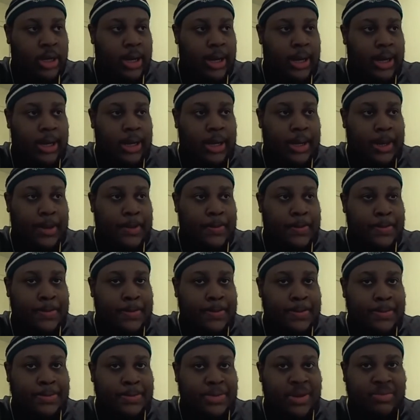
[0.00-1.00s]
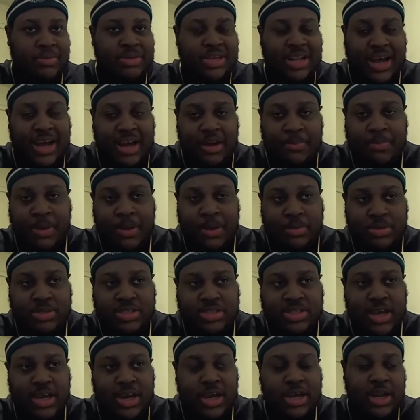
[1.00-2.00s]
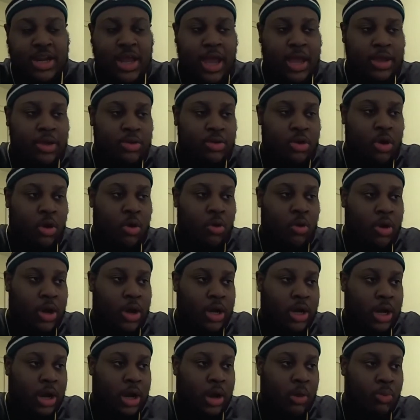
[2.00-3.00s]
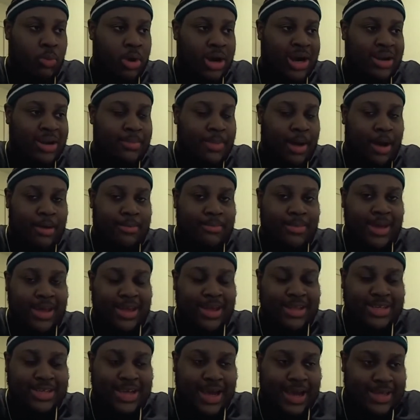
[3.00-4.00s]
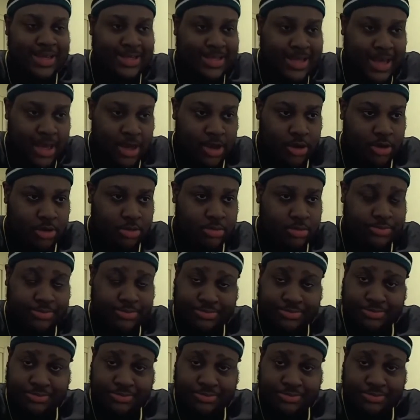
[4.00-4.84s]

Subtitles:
There was a lot of people saying that, you know, what about Manti Te'o?